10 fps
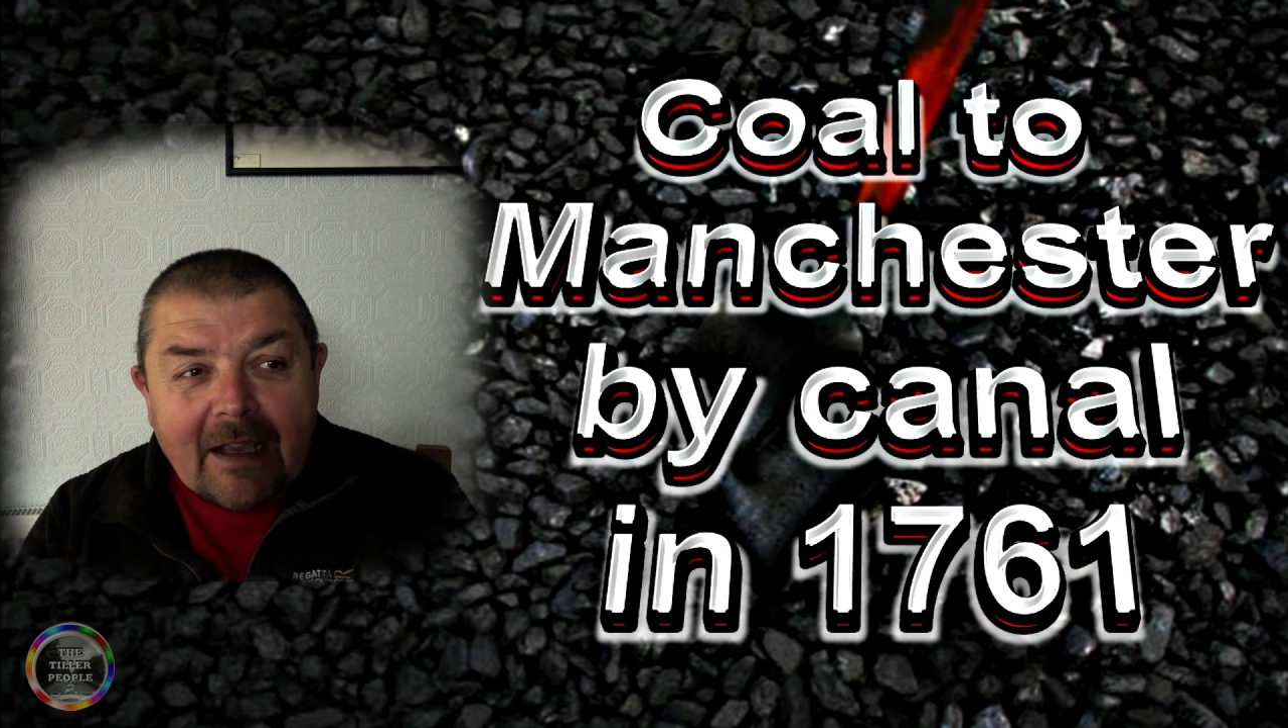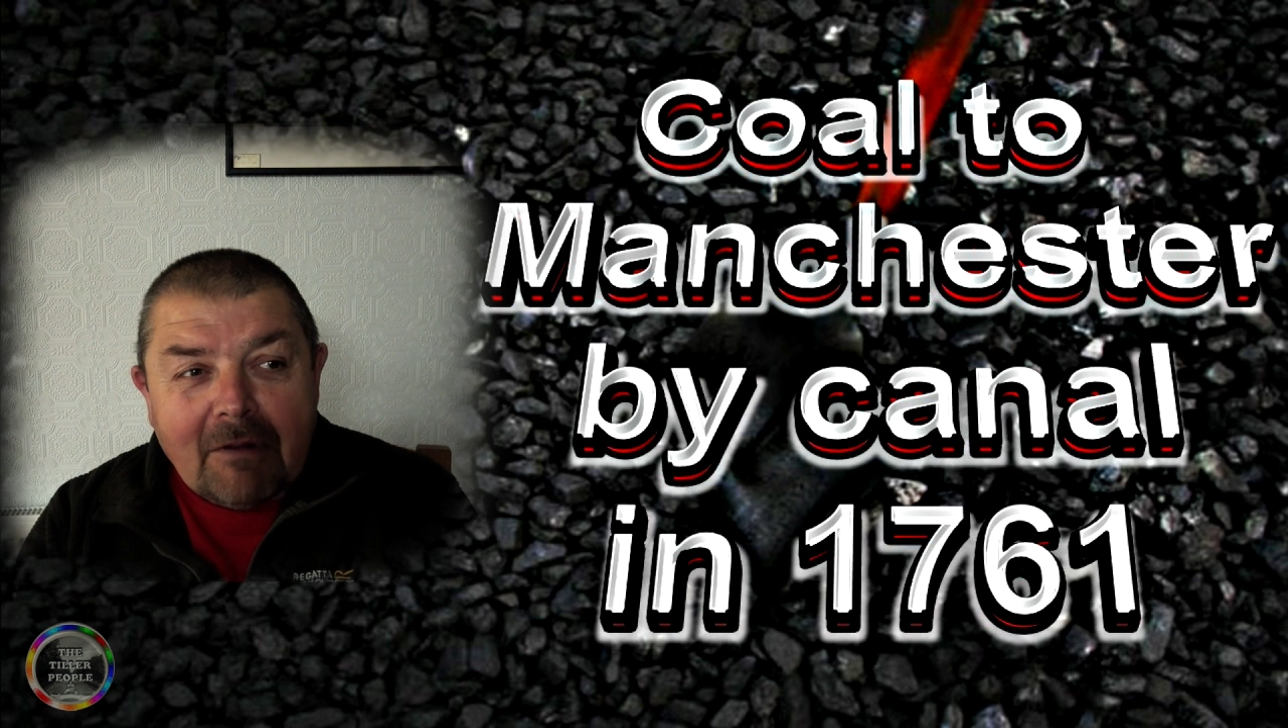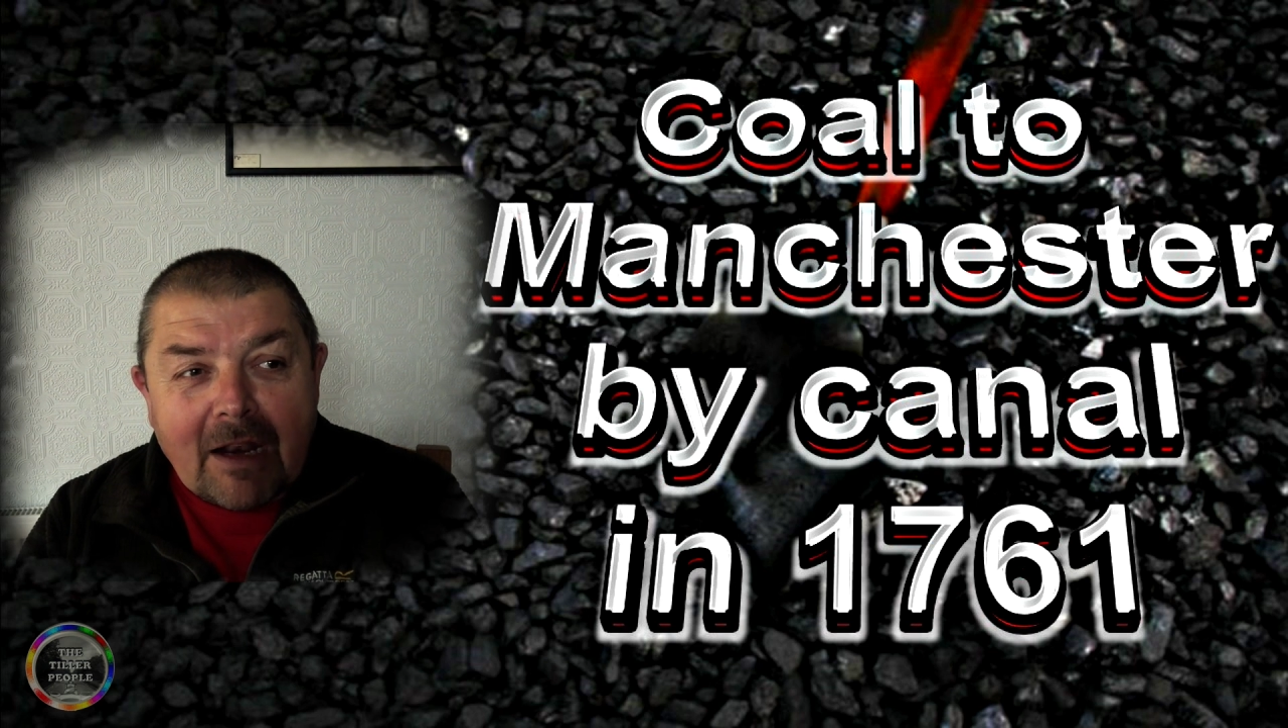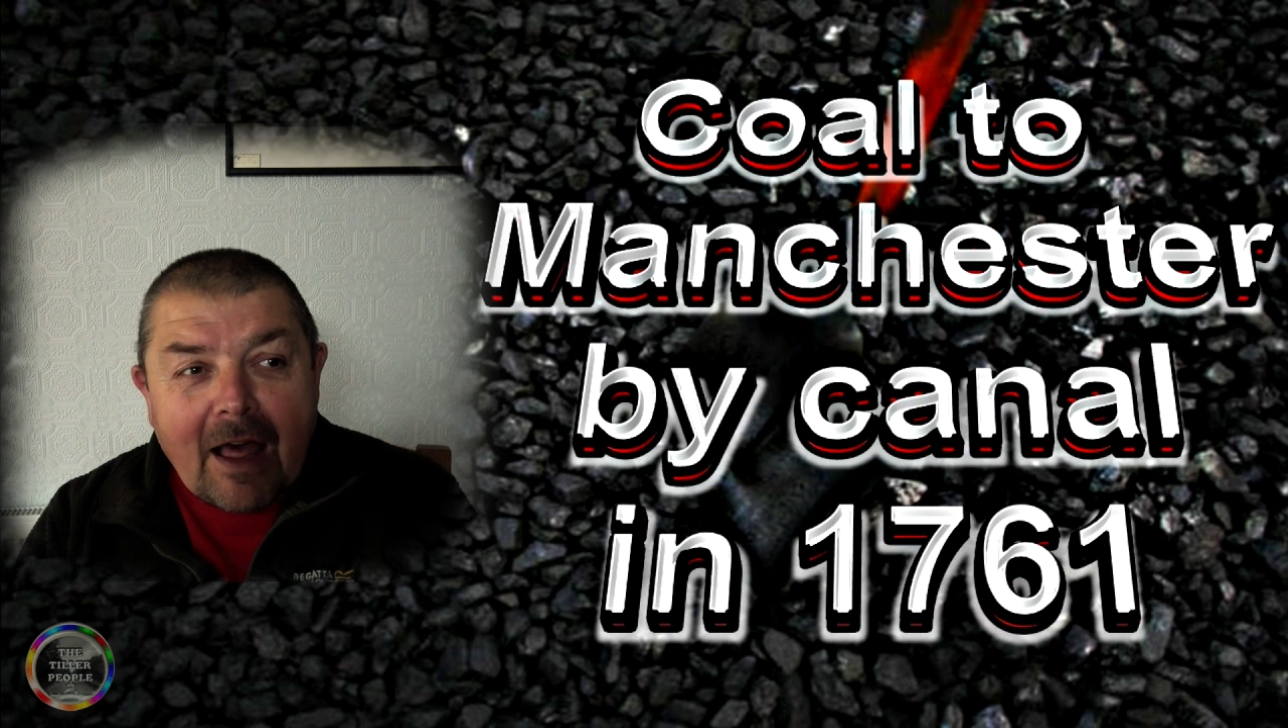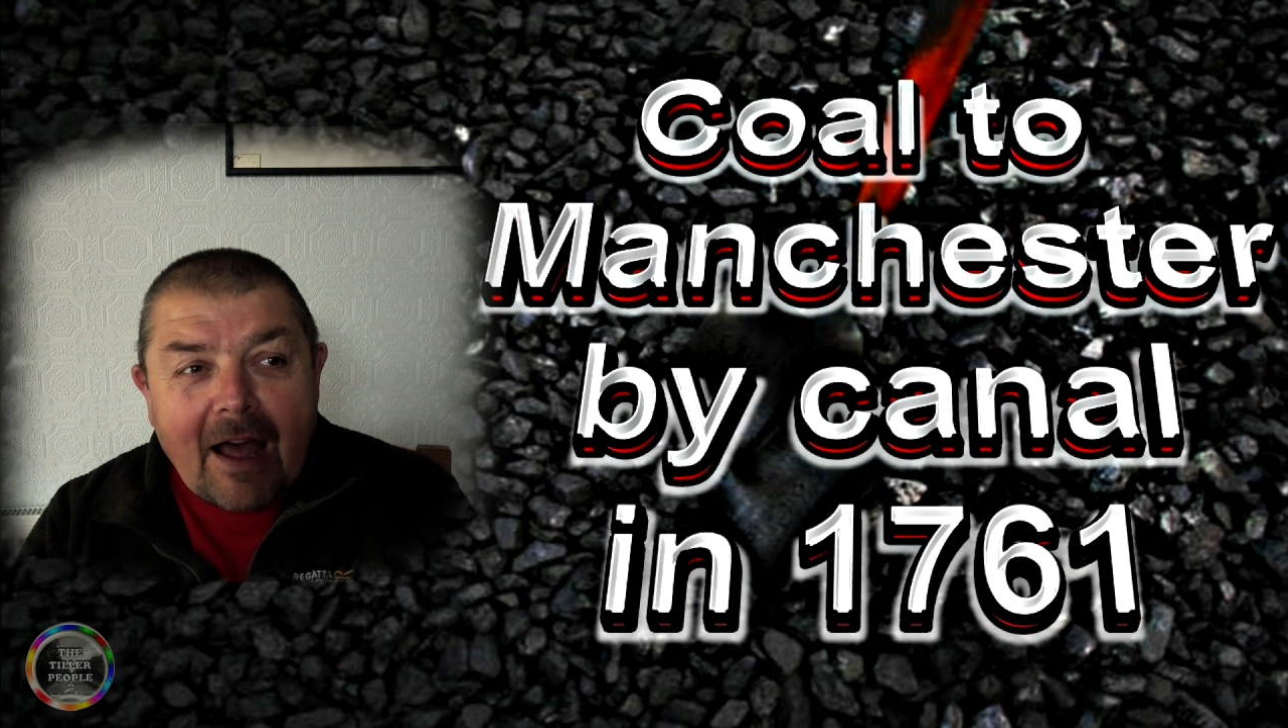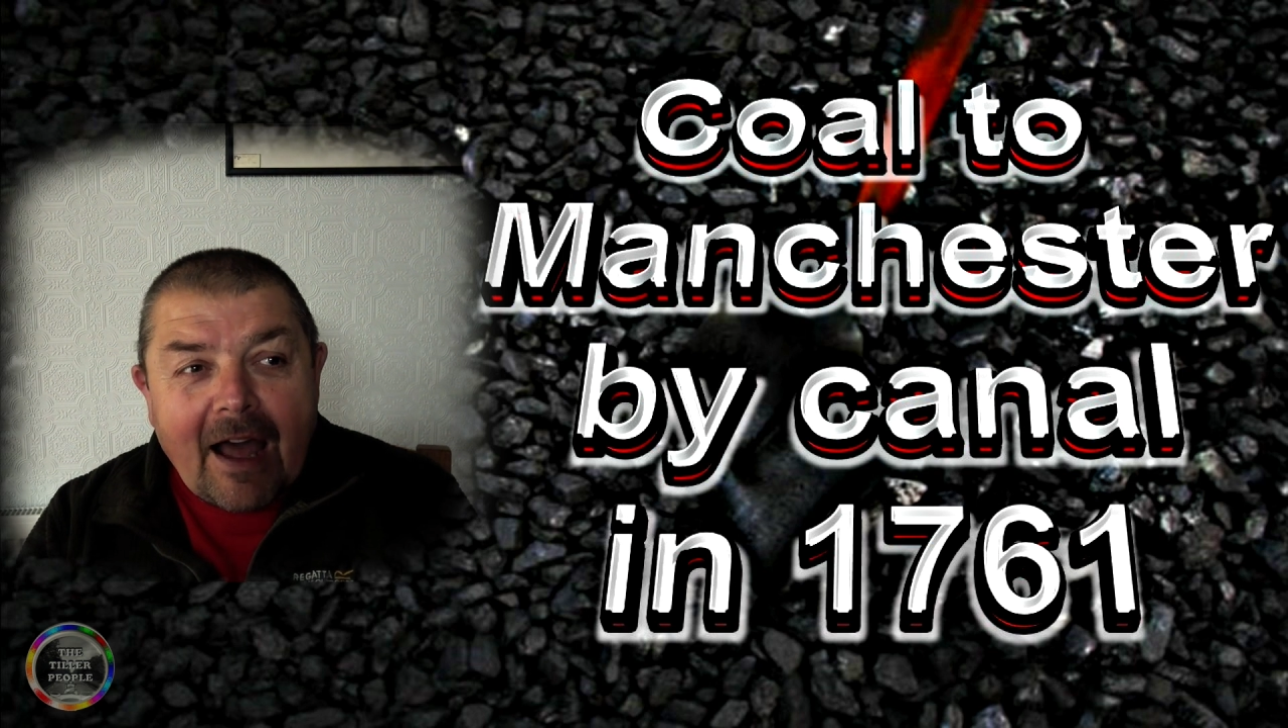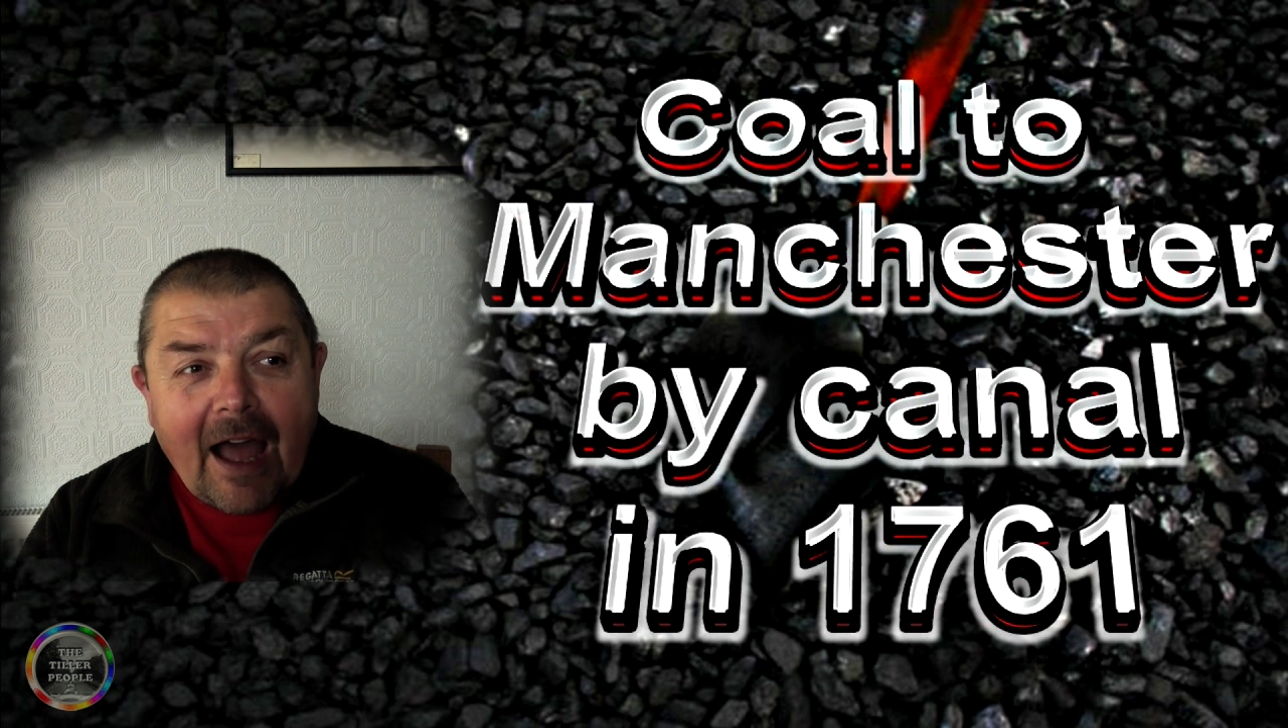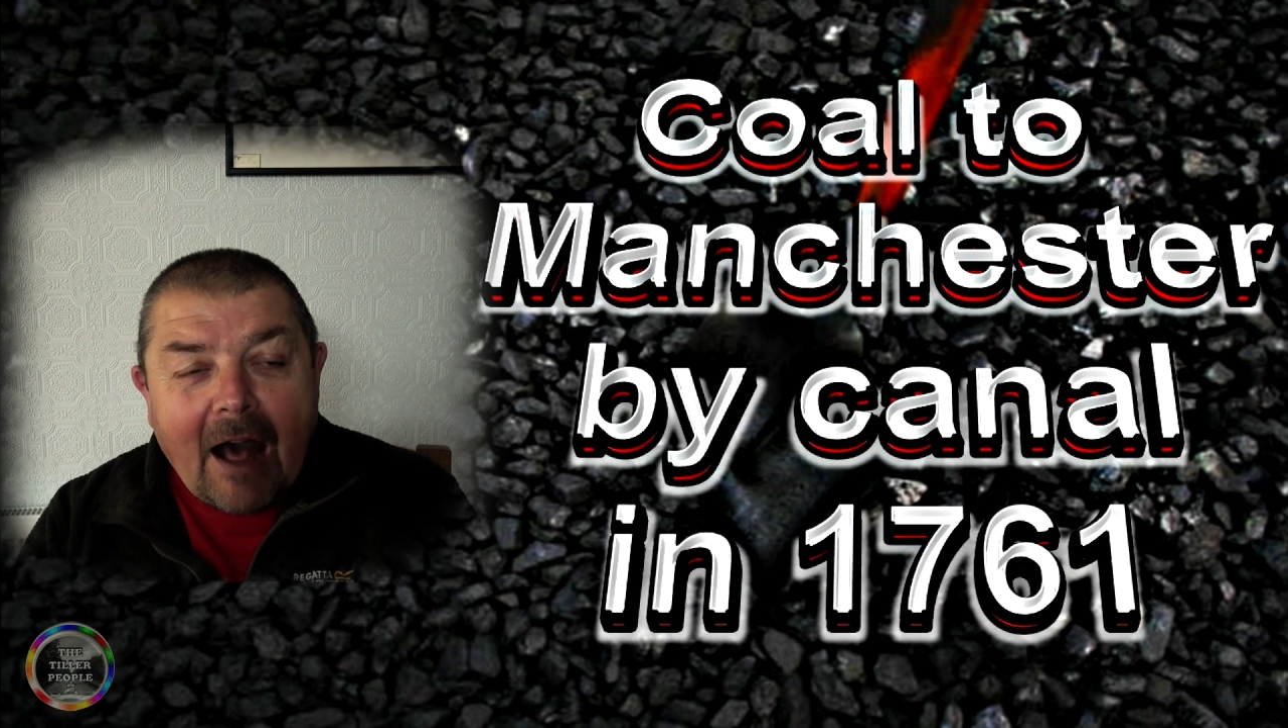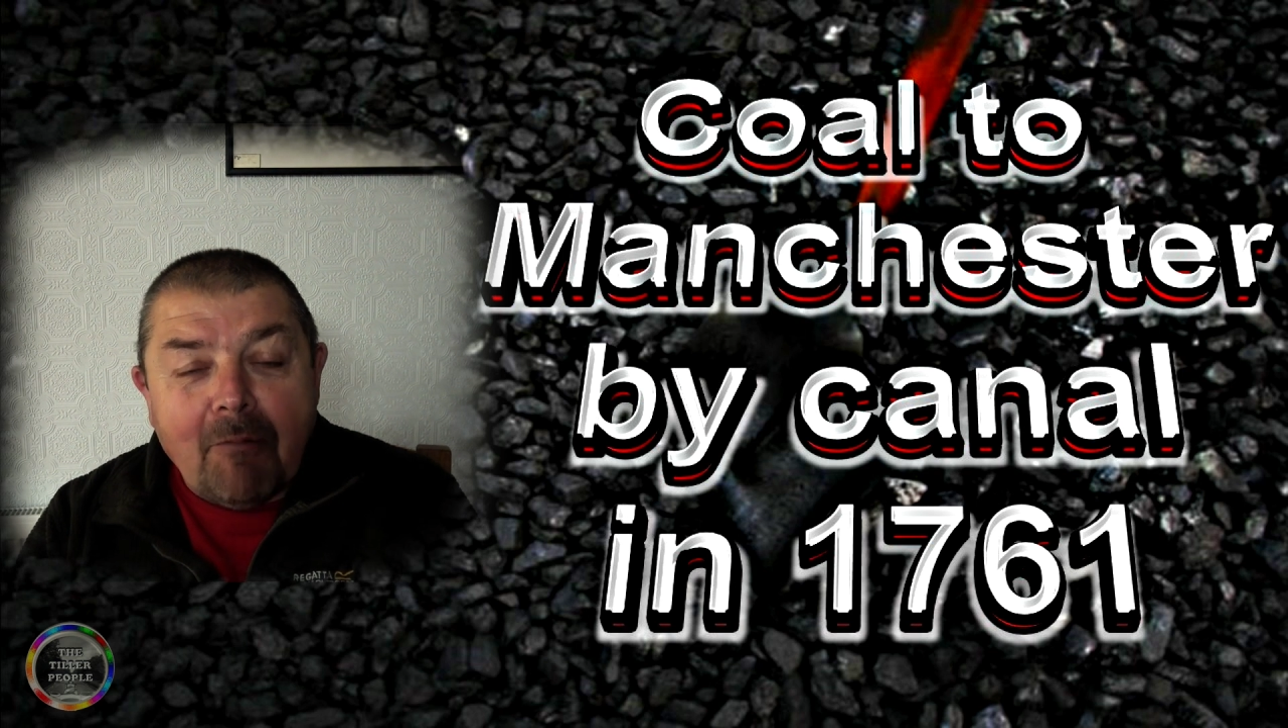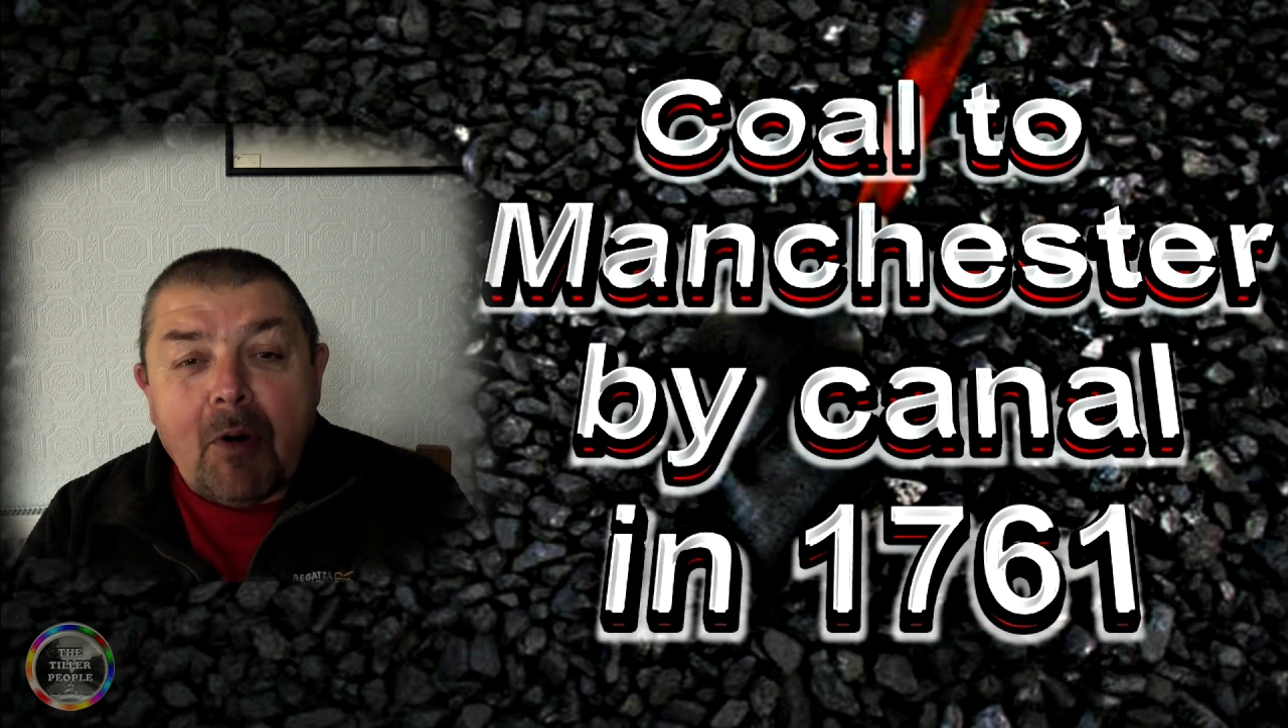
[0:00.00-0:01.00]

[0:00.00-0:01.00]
well, I'll